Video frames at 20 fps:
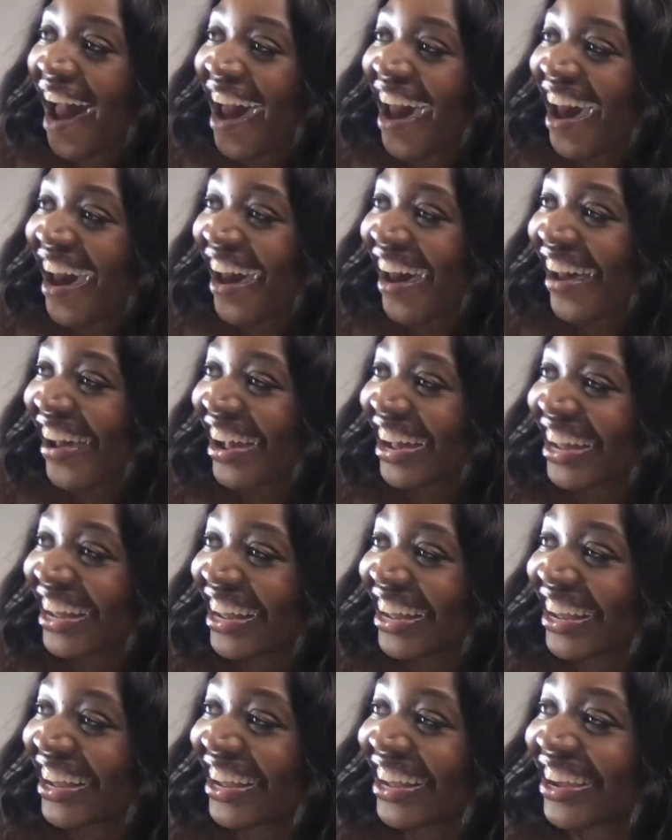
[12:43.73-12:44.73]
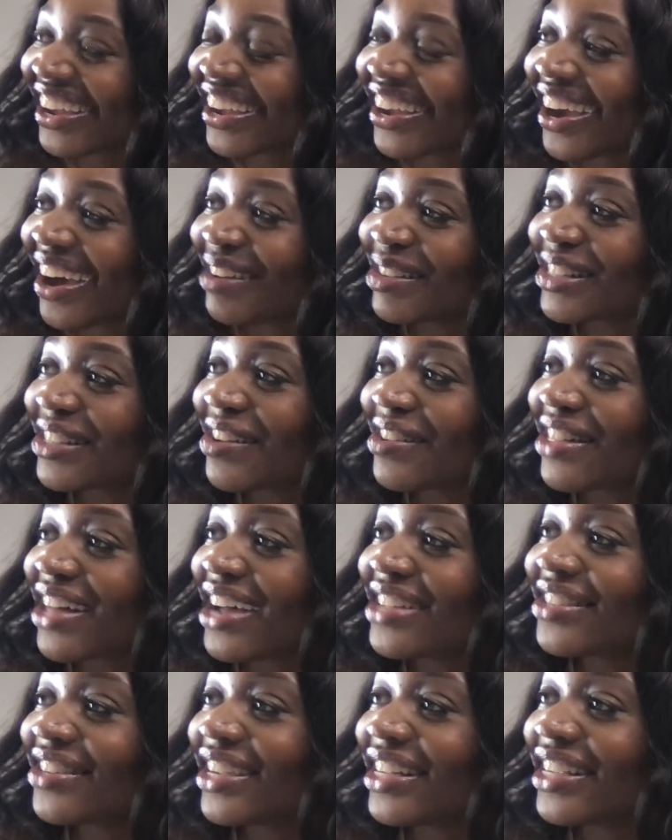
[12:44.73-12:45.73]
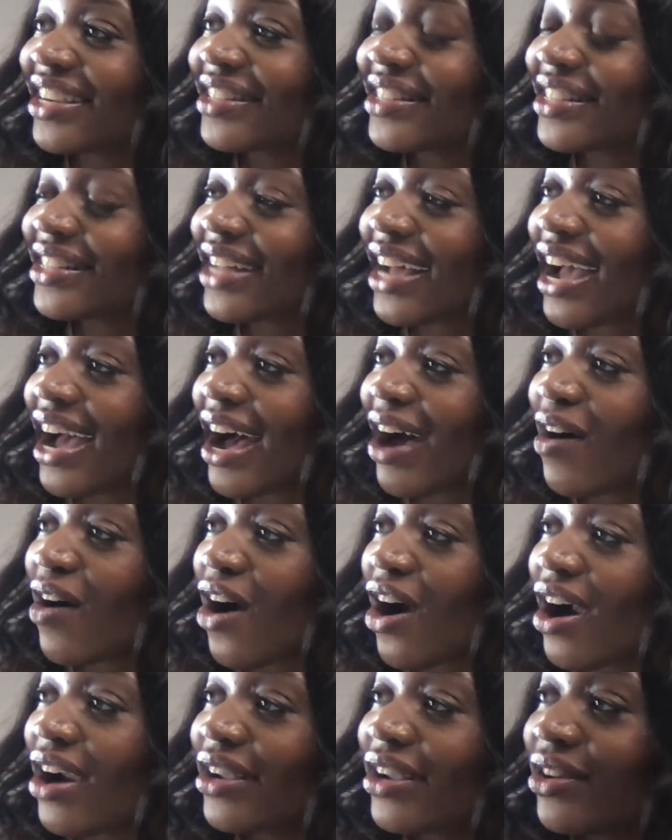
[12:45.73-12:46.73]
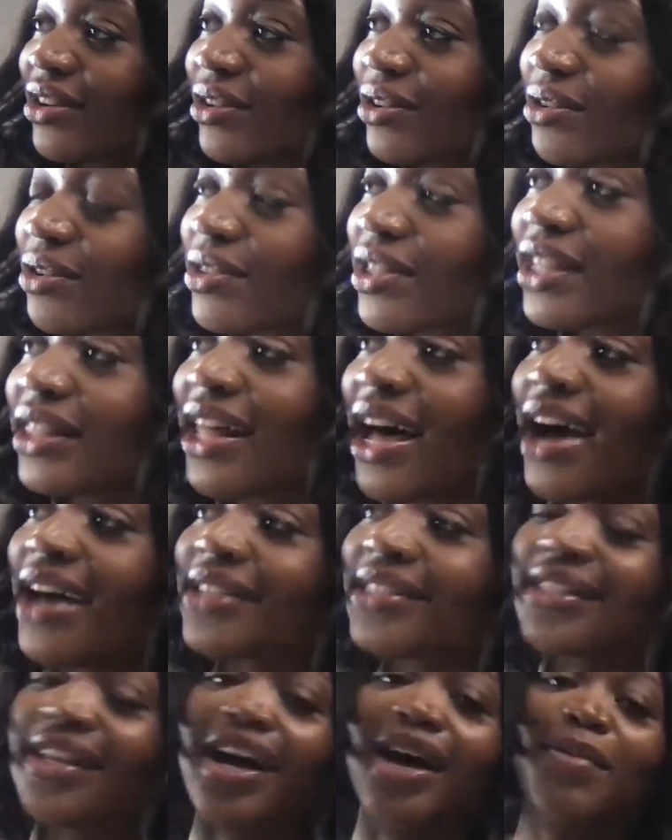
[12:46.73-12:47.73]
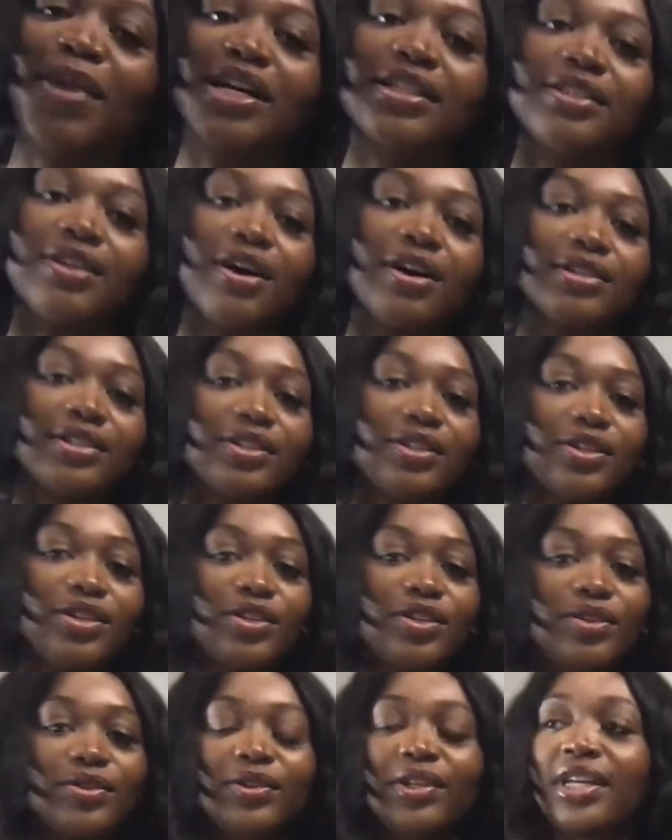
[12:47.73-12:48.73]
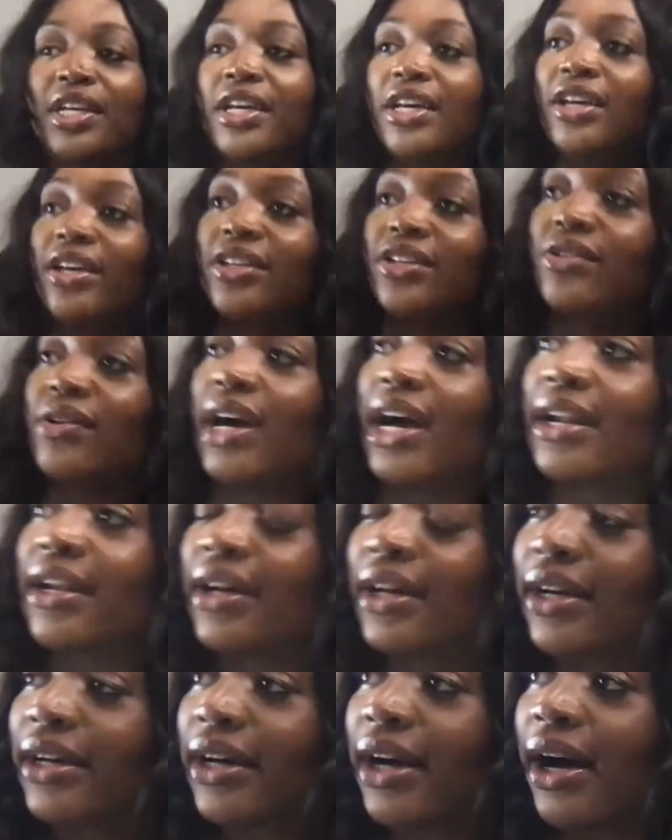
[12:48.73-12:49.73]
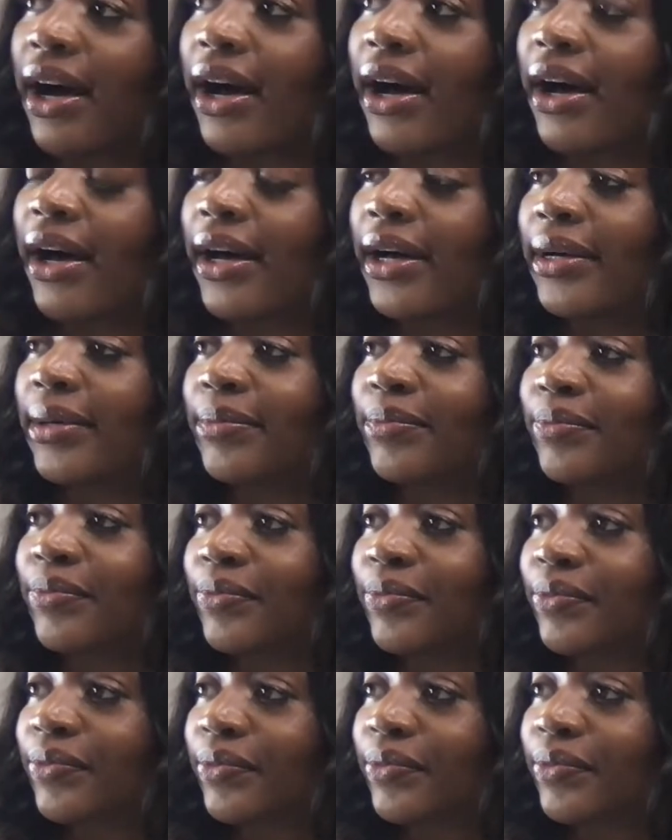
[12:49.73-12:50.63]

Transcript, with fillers: Hey, I'm so glad you're in here tonight. How are you? The last time I talked to you, you had a um